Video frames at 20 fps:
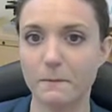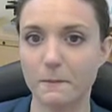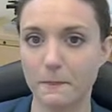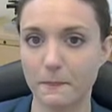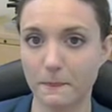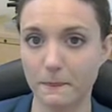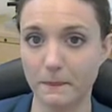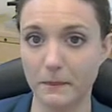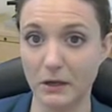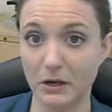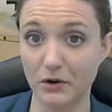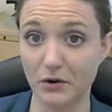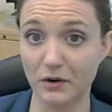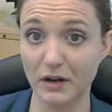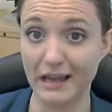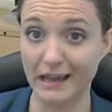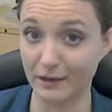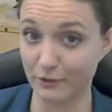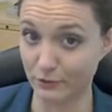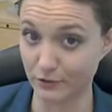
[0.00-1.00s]
their
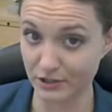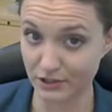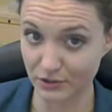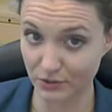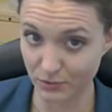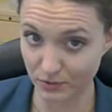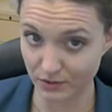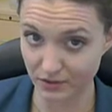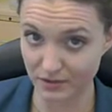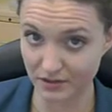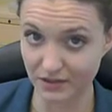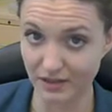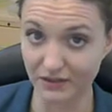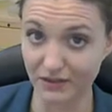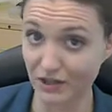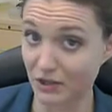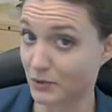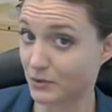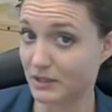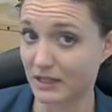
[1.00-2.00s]
energy source and they
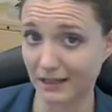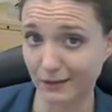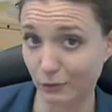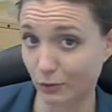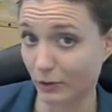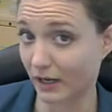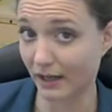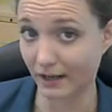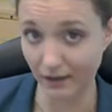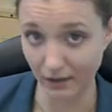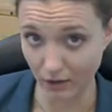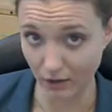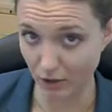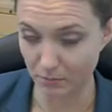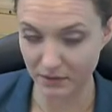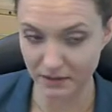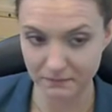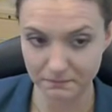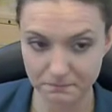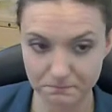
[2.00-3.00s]
use inorganic
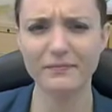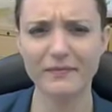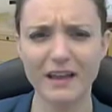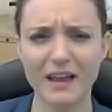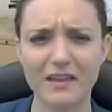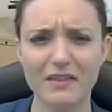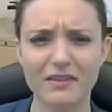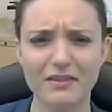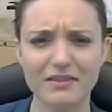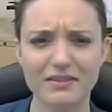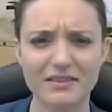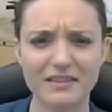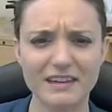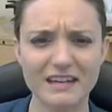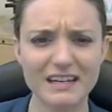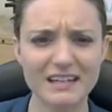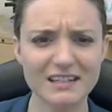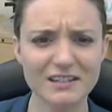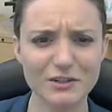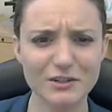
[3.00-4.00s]
carbon.
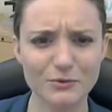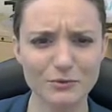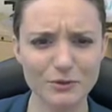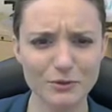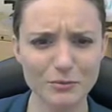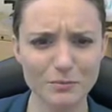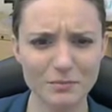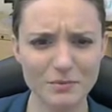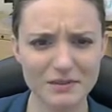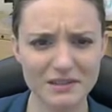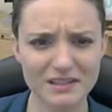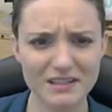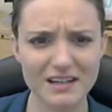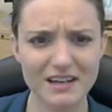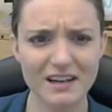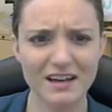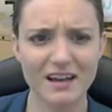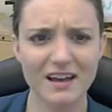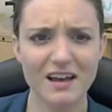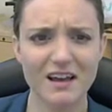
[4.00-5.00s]
These groups
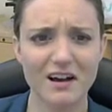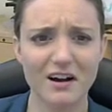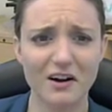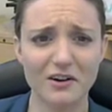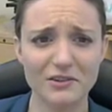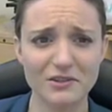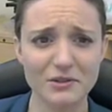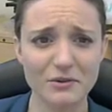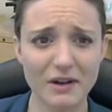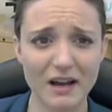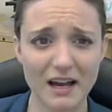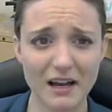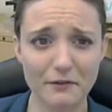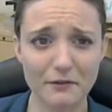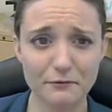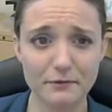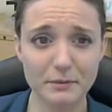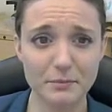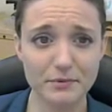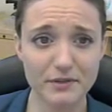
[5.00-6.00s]
also have
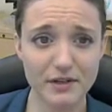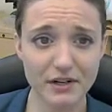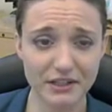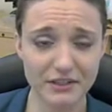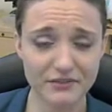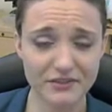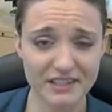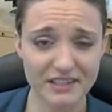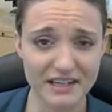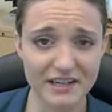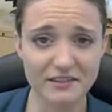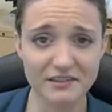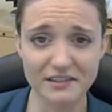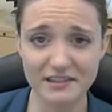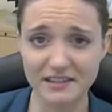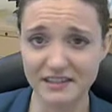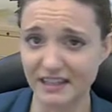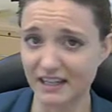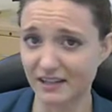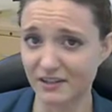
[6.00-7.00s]
reproductive cells
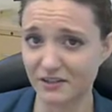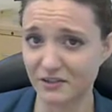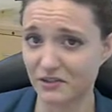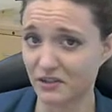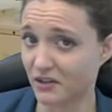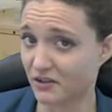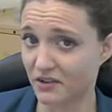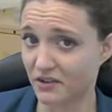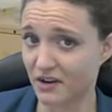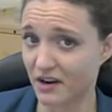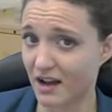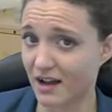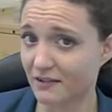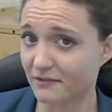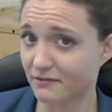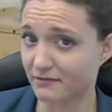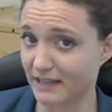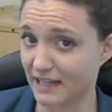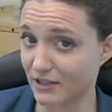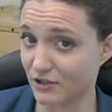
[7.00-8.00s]
that are not
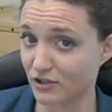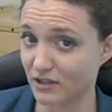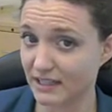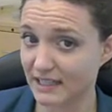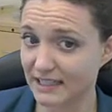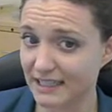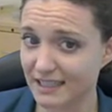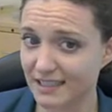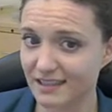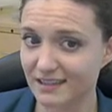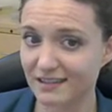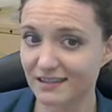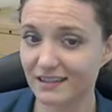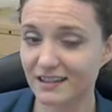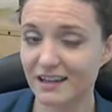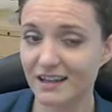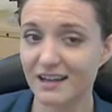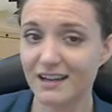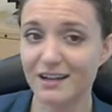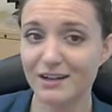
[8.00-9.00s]
flagellated,
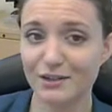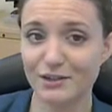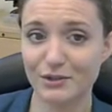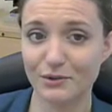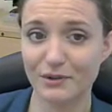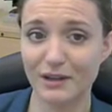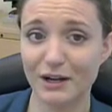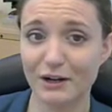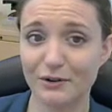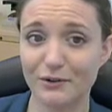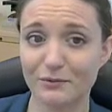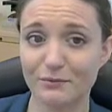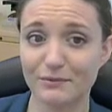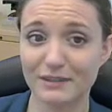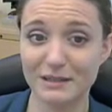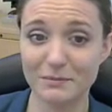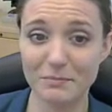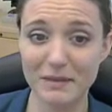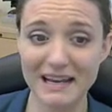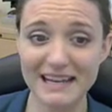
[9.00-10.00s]
so they are
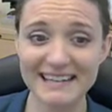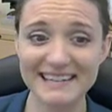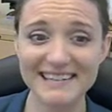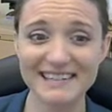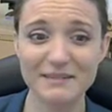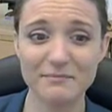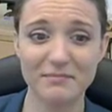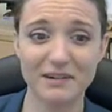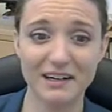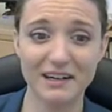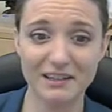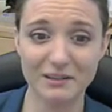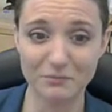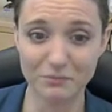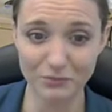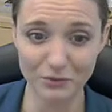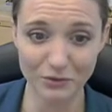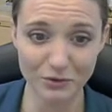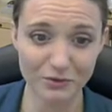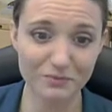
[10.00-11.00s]
dependent upon the
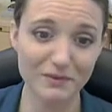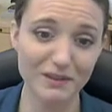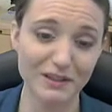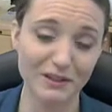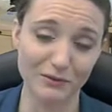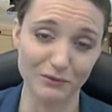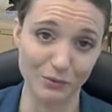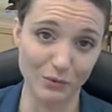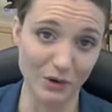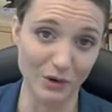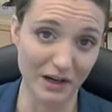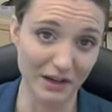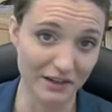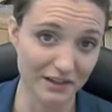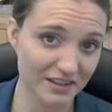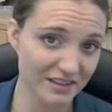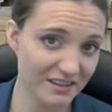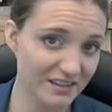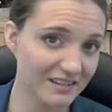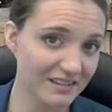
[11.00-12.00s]
movement of water